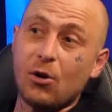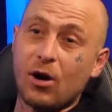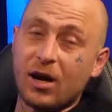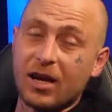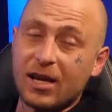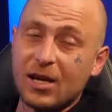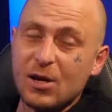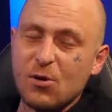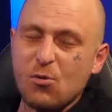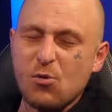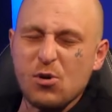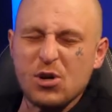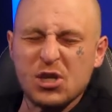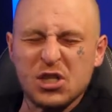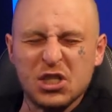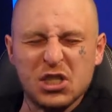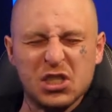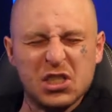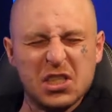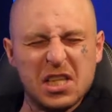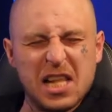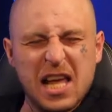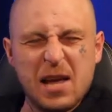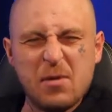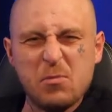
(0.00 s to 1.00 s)
Like, he was
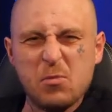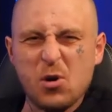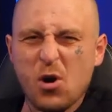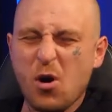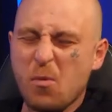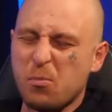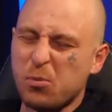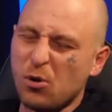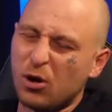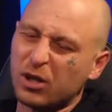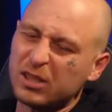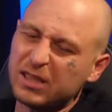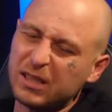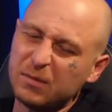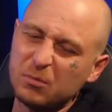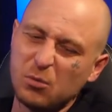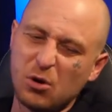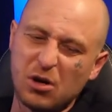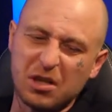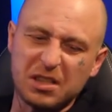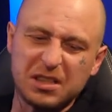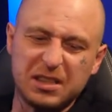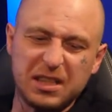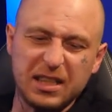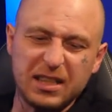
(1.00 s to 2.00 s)
slamming me. I blocked him
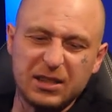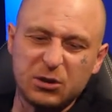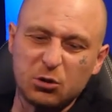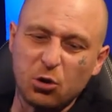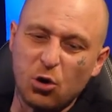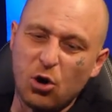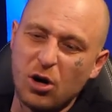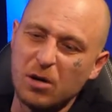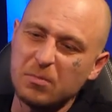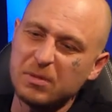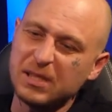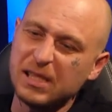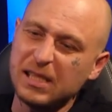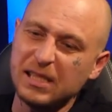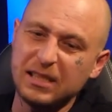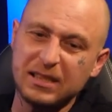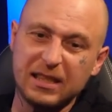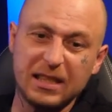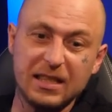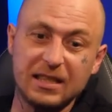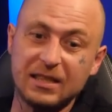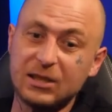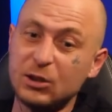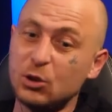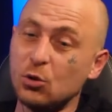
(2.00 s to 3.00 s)
like 6 times and
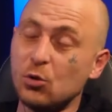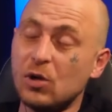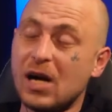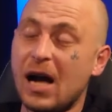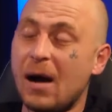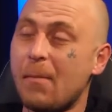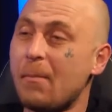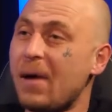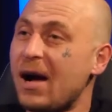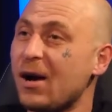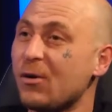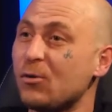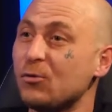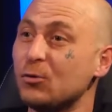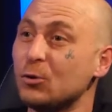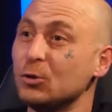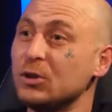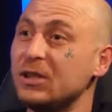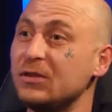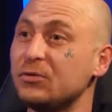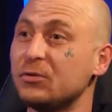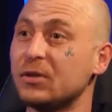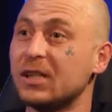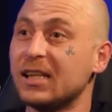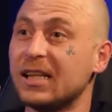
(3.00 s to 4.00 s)
he'd still come back with all
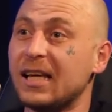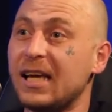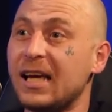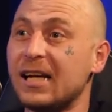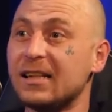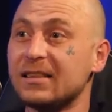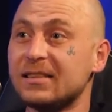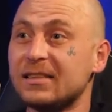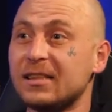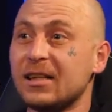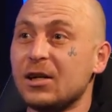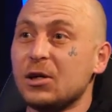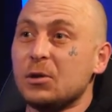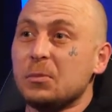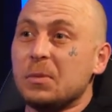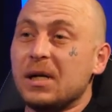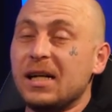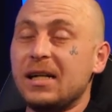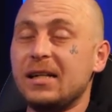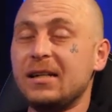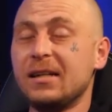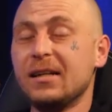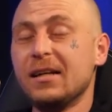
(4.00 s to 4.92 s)
different accounts now, mate.